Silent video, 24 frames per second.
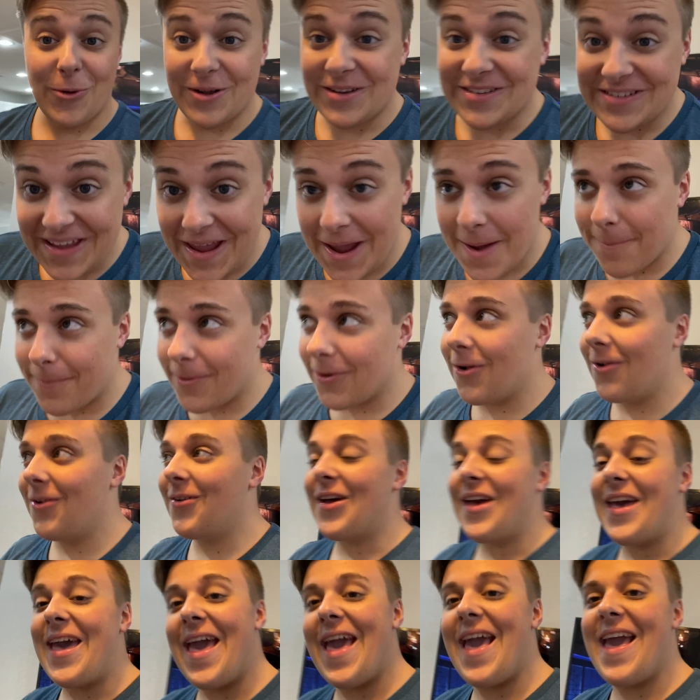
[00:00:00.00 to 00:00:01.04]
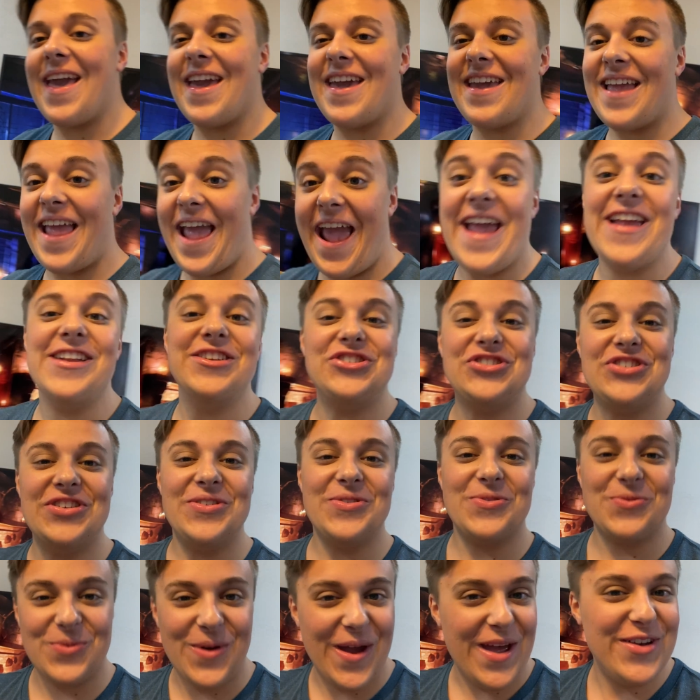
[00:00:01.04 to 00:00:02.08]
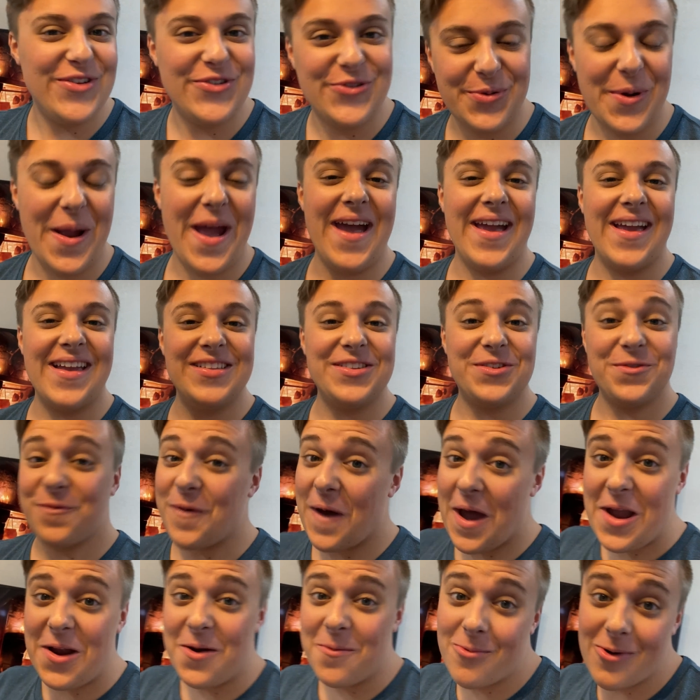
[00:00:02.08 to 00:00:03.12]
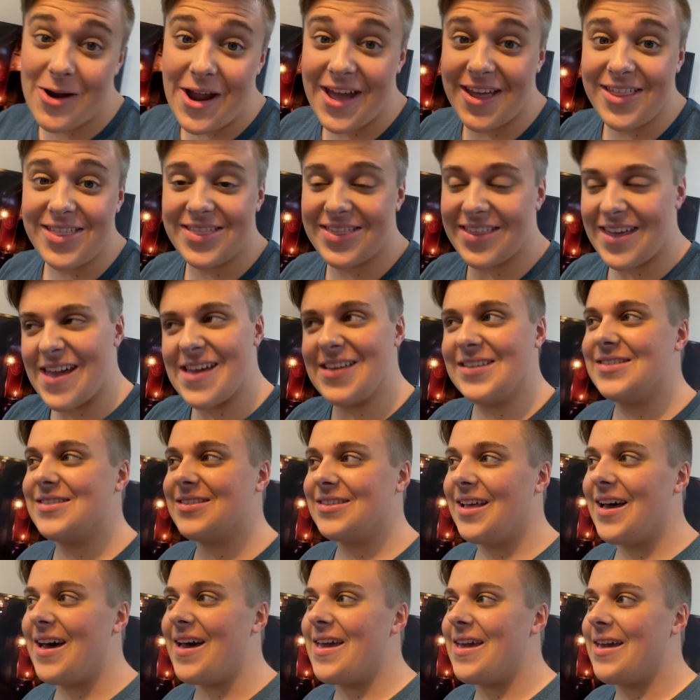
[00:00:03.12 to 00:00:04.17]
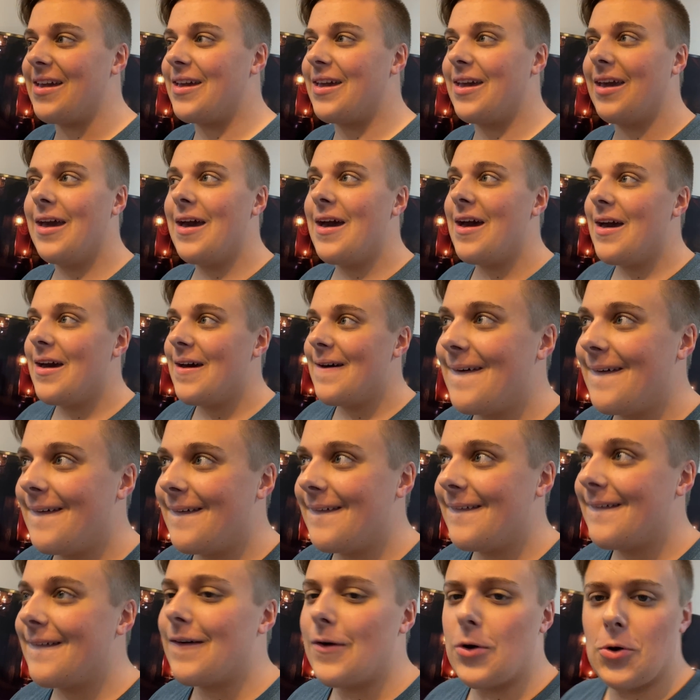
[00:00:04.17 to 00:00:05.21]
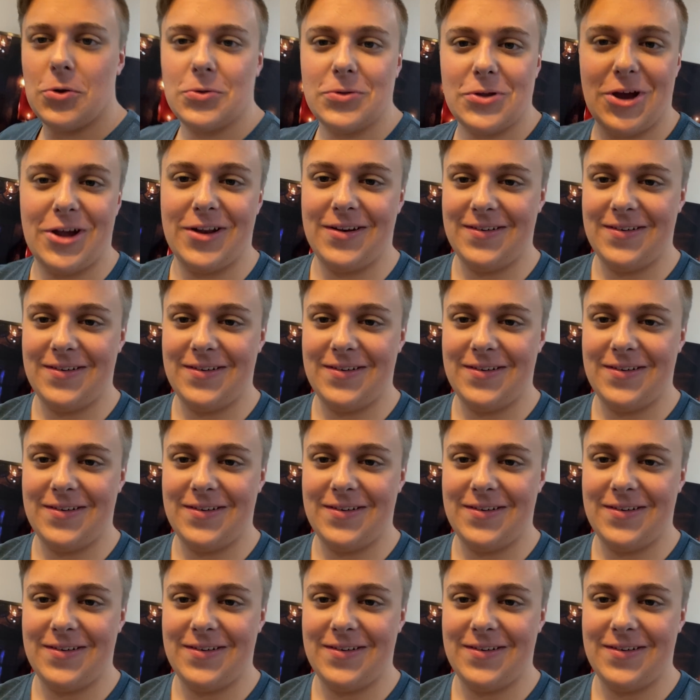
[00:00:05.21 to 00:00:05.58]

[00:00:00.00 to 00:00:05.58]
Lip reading: example, a ancient red dragon's fire breath is like, hold on.